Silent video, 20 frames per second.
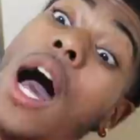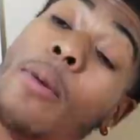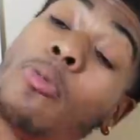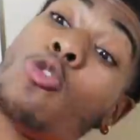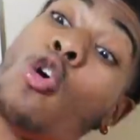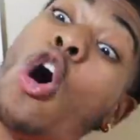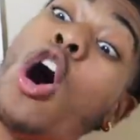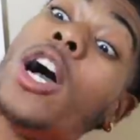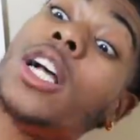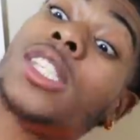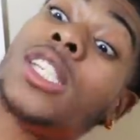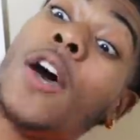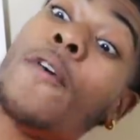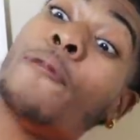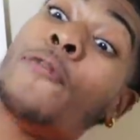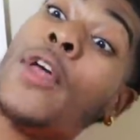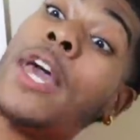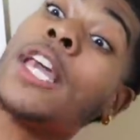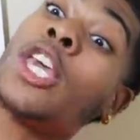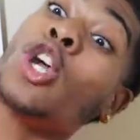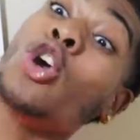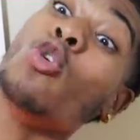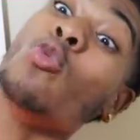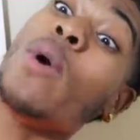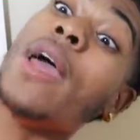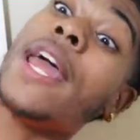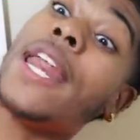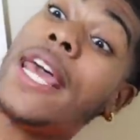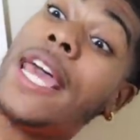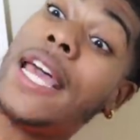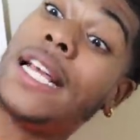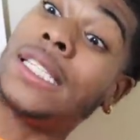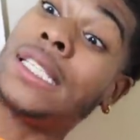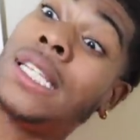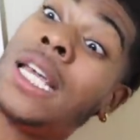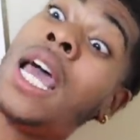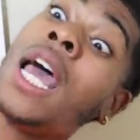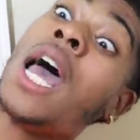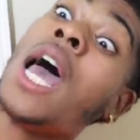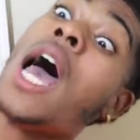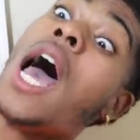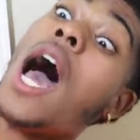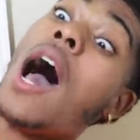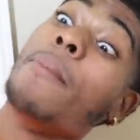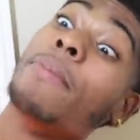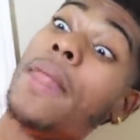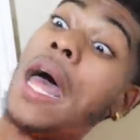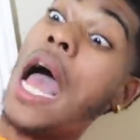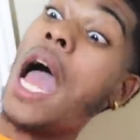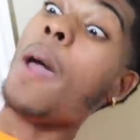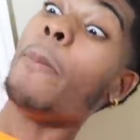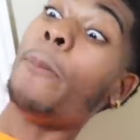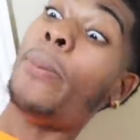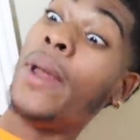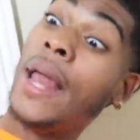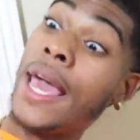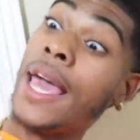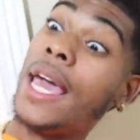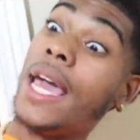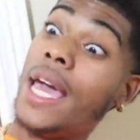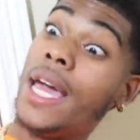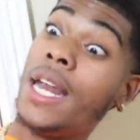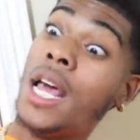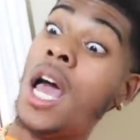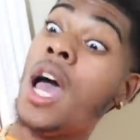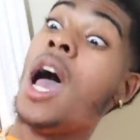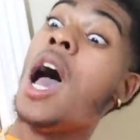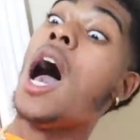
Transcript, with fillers: a I'm going to flick you with it. It's a dead I'm not playing.